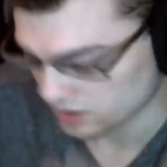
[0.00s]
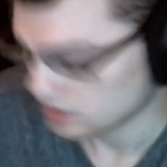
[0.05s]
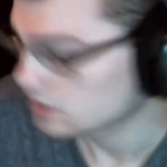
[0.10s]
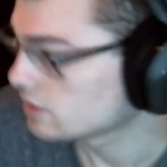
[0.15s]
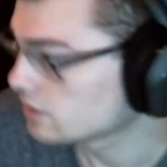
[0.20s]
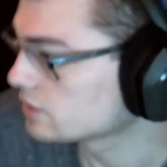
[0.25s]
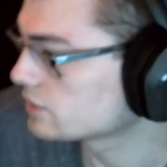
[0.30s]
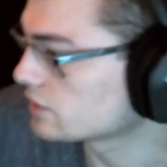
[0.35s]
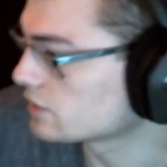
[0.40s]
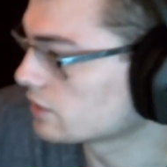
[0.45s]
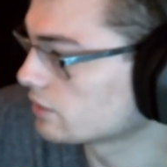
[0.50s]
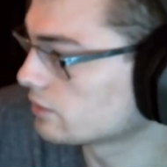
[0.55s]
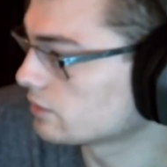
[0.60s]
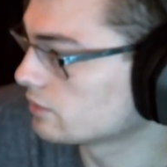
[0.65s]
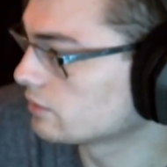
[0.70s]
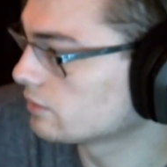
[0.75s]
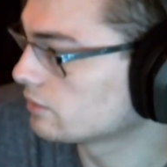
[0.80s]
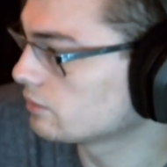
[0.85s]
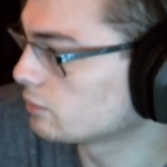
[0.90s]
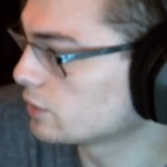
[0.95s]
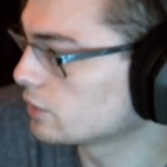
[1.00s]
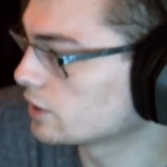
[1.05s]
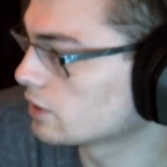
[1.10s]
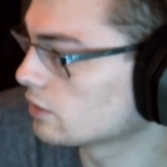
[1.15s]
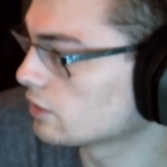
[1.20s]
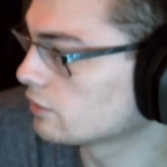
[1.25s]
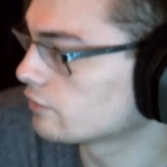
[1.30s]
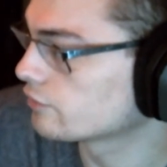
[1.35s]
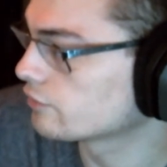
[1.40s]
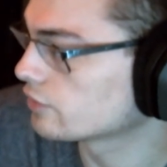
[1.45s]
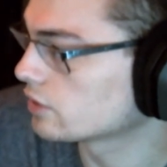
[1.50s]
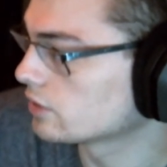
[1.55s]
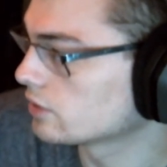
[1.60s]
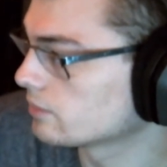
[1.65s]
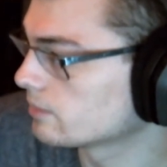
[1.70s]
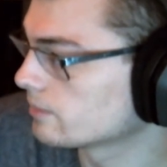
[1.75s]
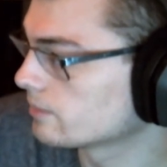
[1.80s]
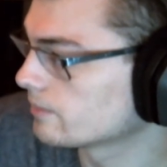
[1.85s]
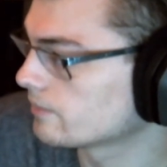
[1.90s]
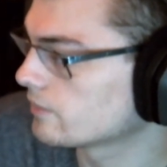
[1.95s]
So we go
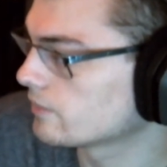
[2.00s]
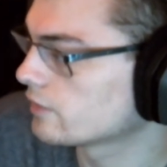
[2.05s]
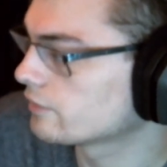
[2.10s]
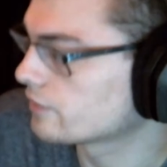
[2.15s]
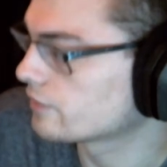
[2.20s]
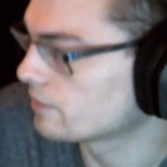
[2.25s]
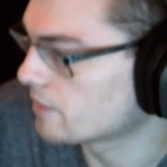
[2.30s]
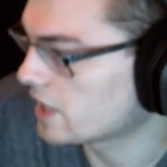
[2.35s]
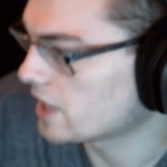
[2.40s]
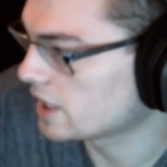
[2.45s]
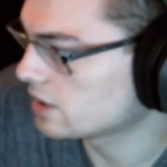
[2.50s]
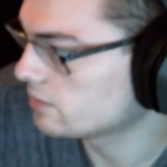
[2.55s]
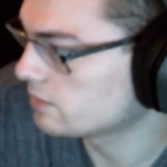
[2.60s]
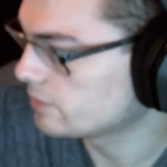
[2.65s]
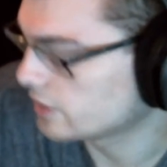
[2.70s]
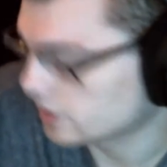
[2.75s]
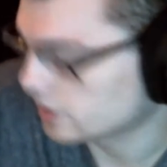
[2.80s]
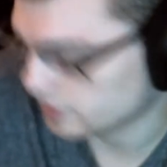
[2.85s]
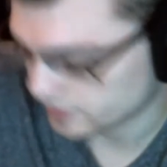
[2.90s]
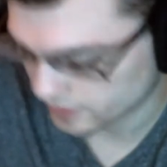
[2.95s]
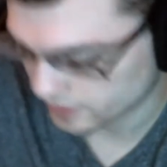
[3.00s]
from A to B,